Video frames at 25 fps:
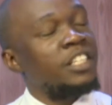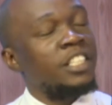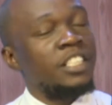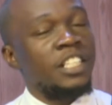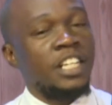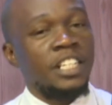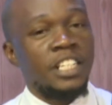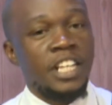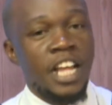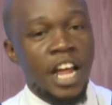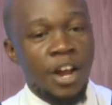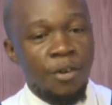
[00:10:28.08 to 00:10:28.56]

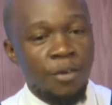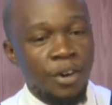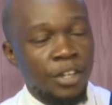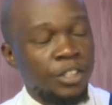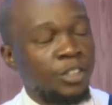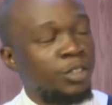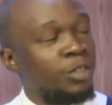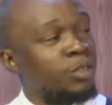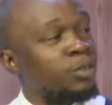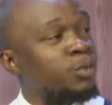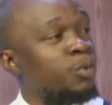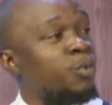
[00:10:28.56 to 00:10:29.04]

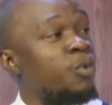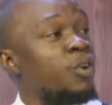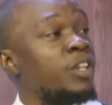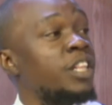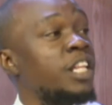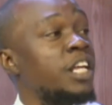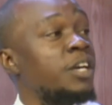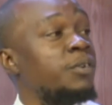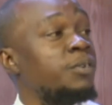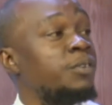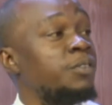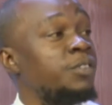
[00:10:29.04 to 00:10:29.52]
direction to go and
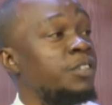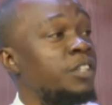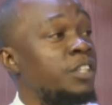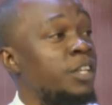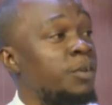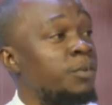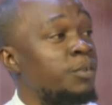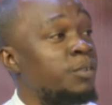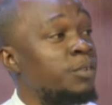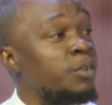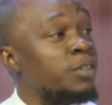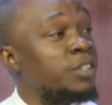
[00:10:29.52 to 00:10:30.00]
they
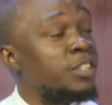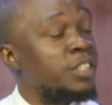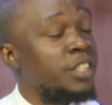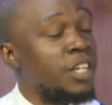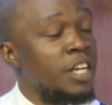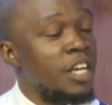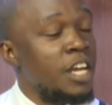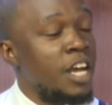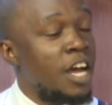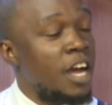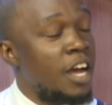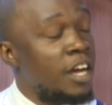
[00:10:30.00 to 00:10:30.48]
will not
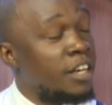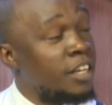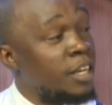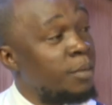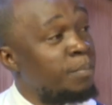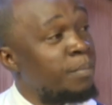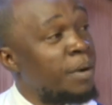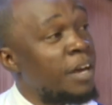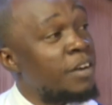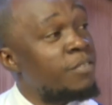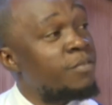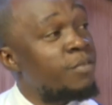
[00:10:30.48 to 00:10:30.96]

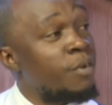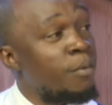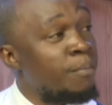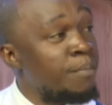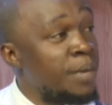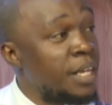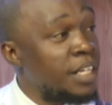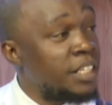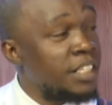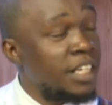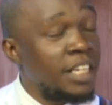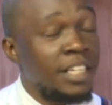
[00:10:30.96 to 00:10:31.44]
depart from
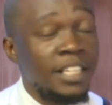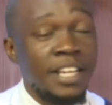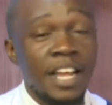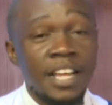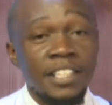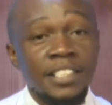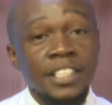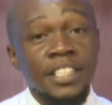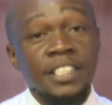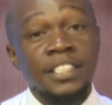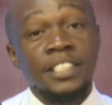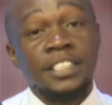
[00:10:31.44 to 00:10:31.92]
it. It
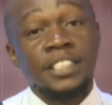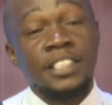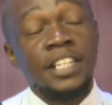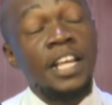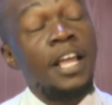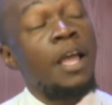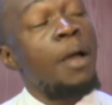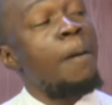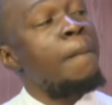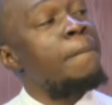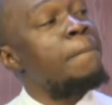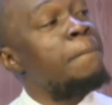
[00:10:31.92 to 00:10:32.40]
doesn't say
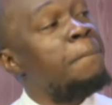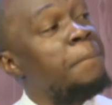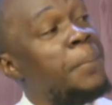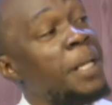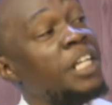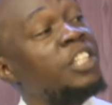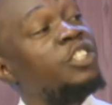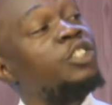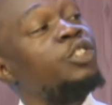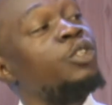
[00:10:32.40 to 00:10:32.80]
beat your